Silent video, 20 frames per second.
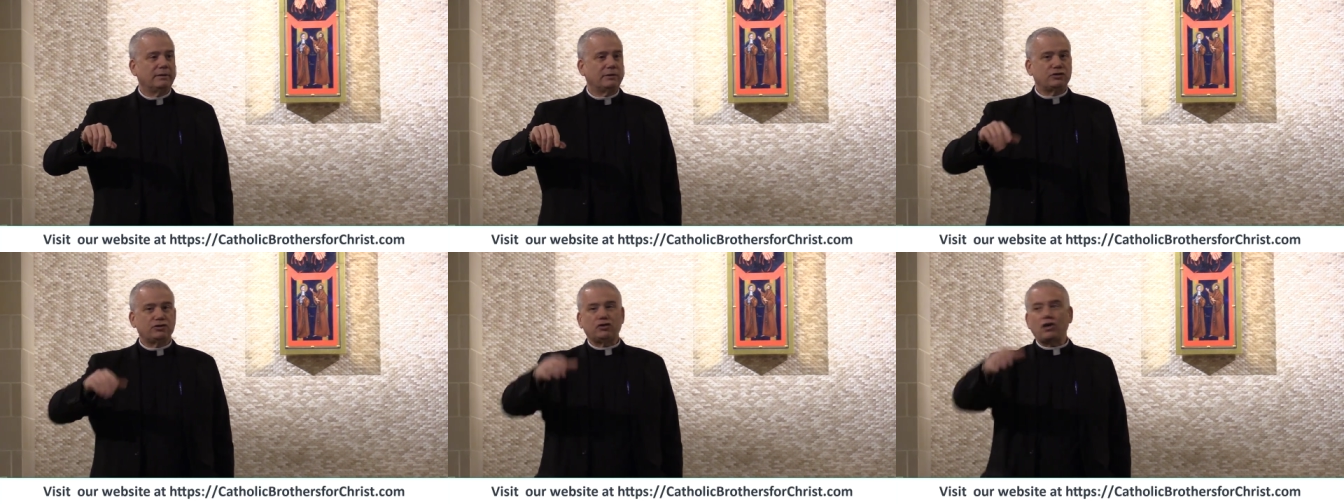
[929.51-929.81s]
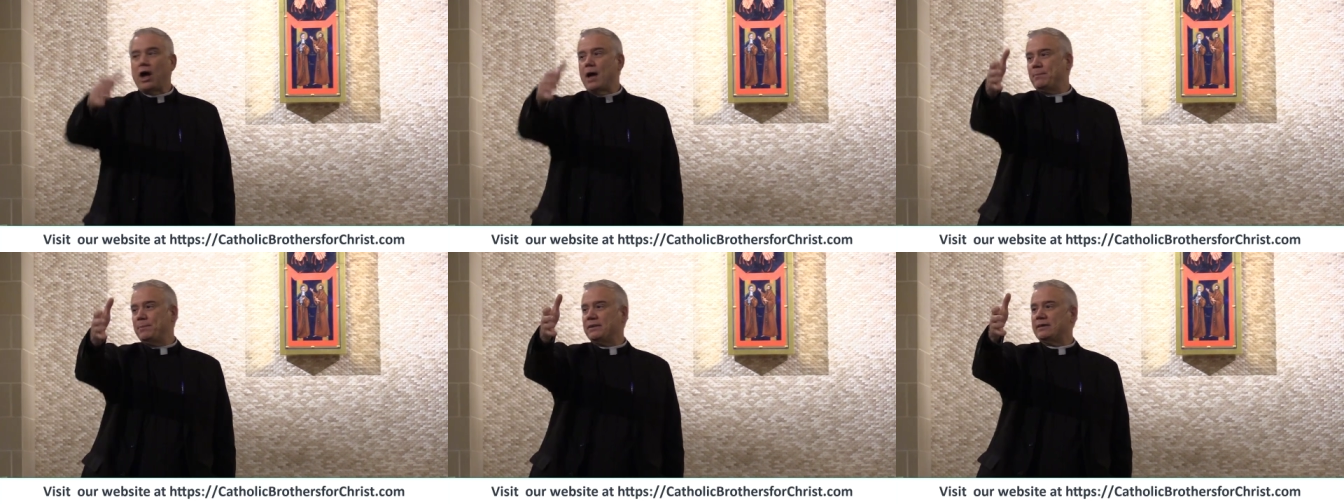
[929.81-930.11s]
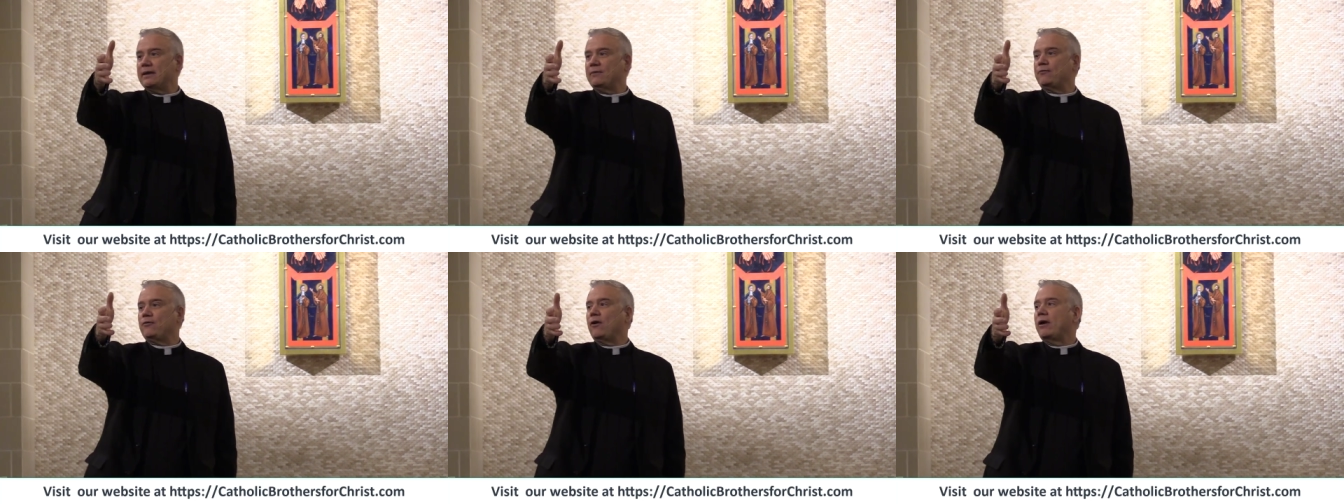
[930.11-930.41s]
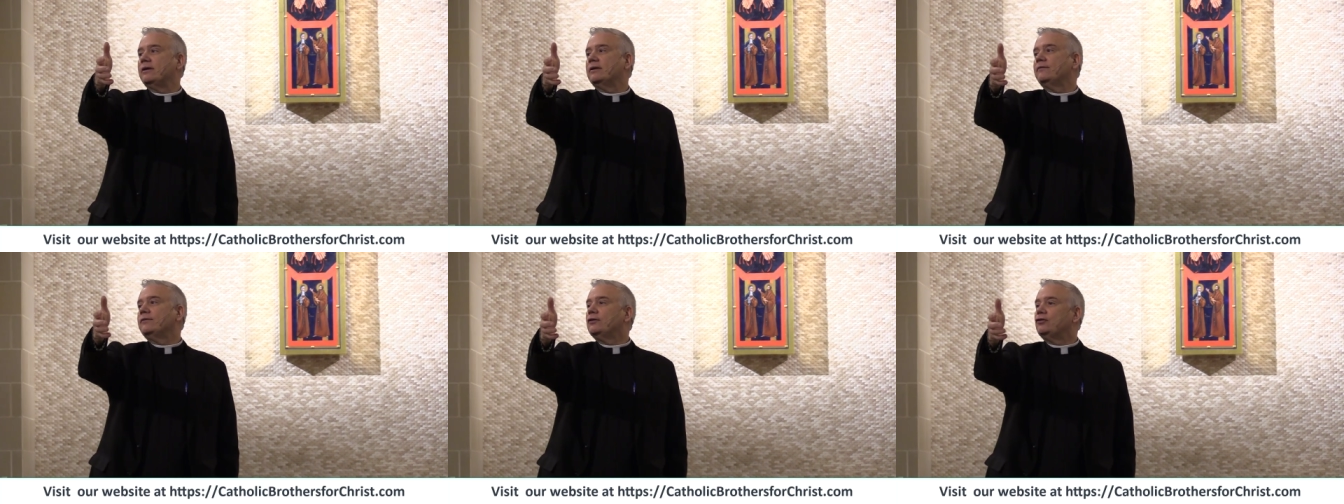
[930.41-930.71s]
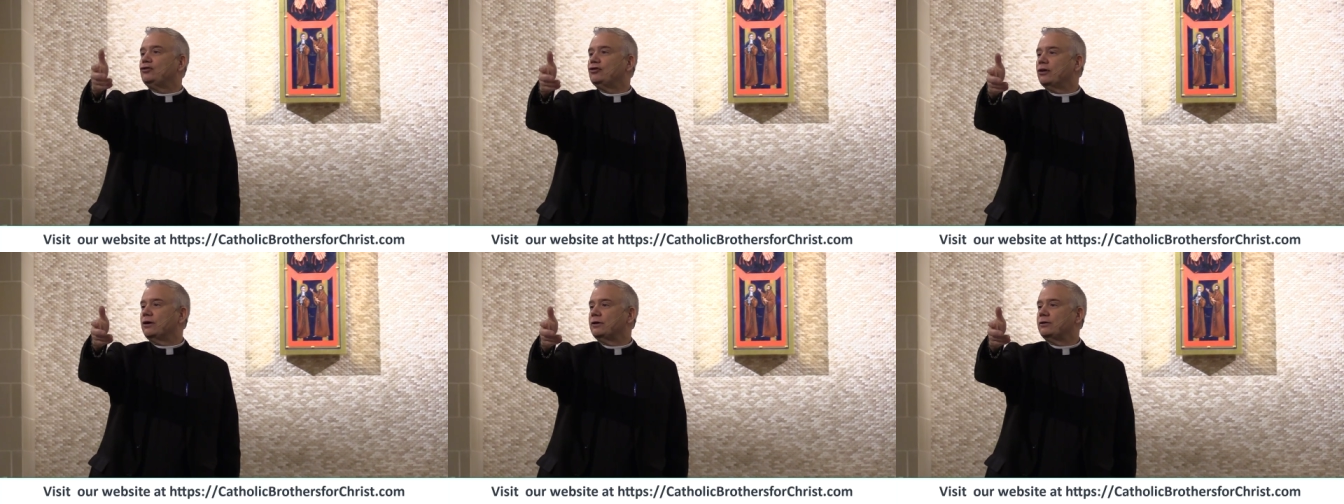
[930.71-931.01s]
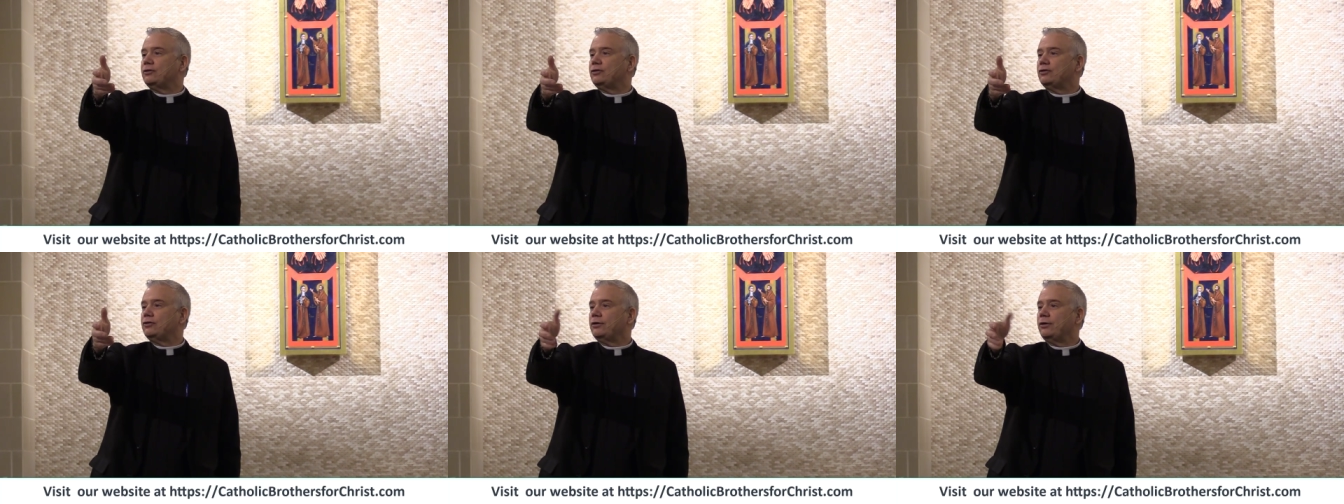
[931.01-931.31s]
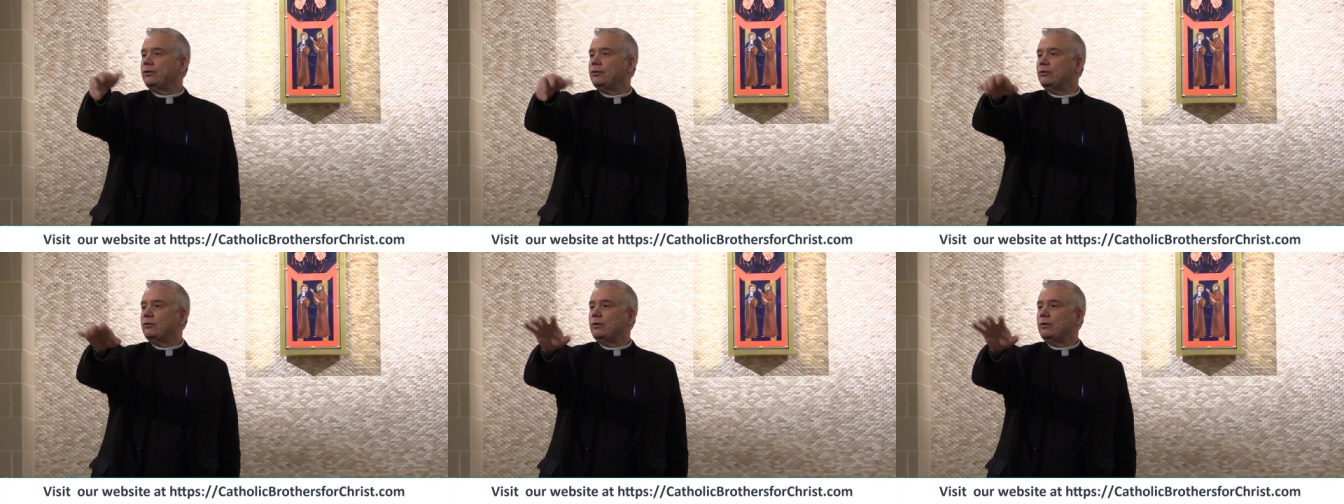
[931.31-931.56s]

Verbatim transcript: Stop at the front of the church.